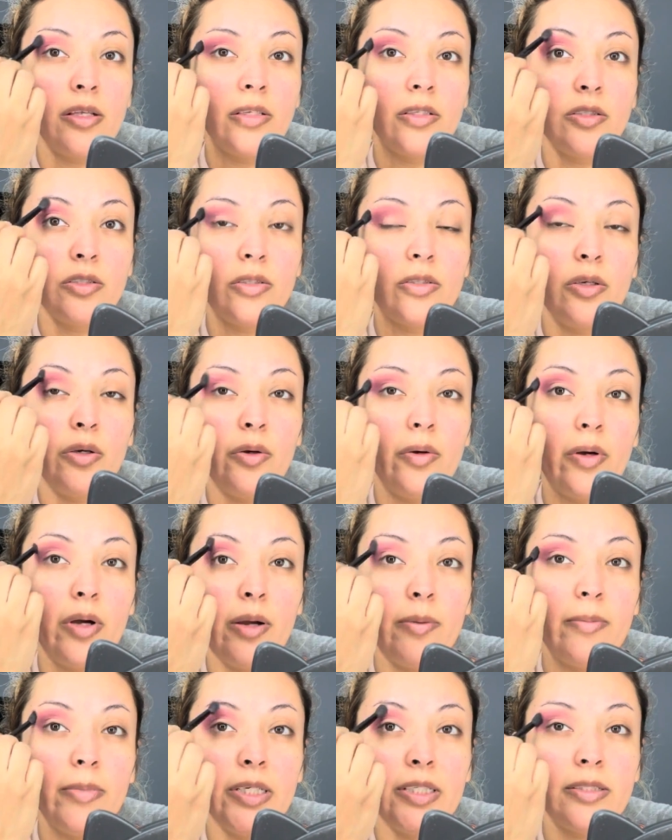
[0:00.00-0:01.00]
So
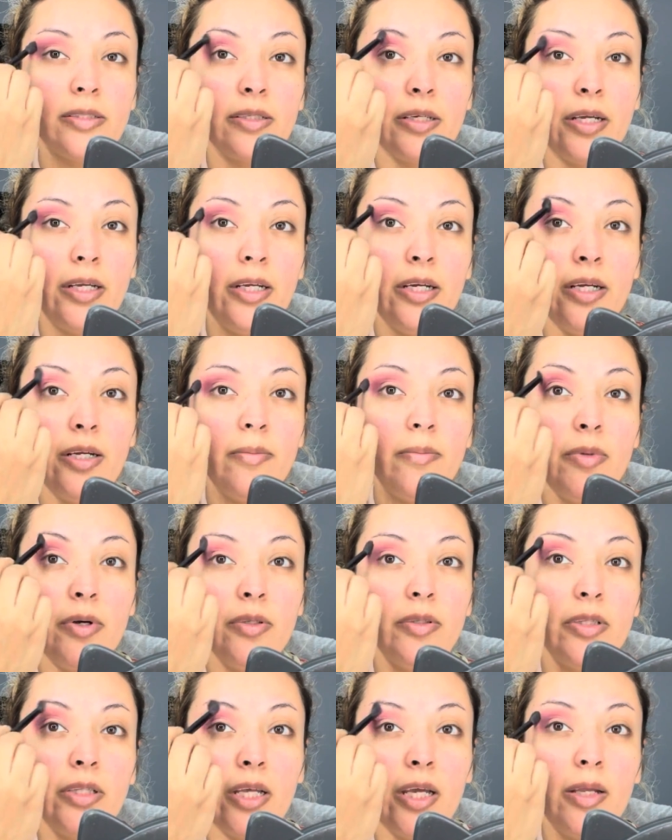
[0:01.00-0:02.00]
I'm excited
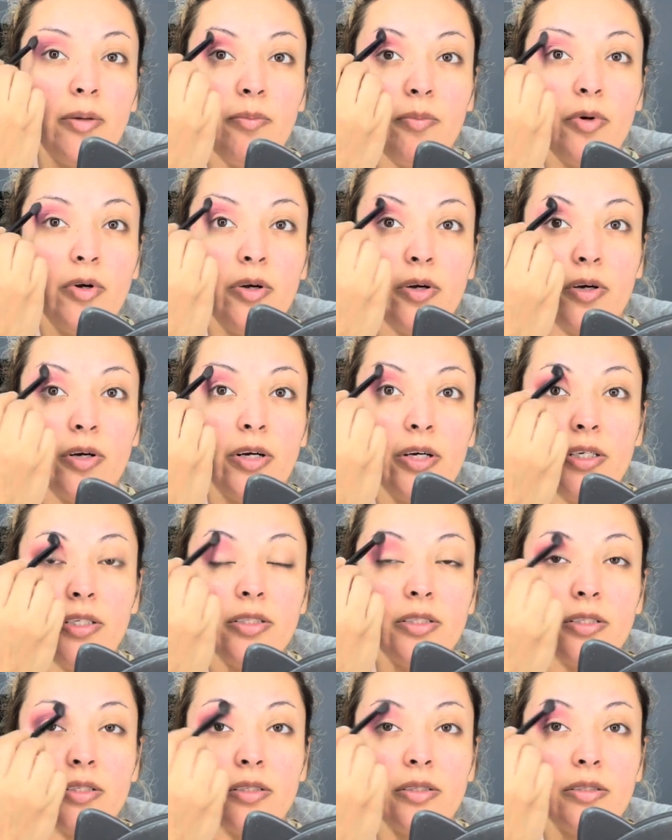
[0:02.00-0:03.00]
about that
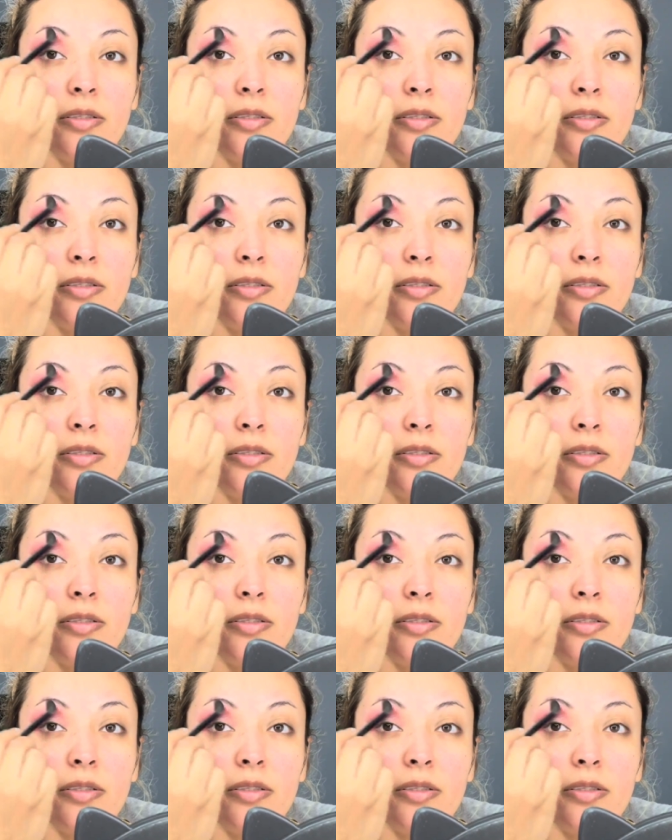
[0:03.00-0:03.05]
part.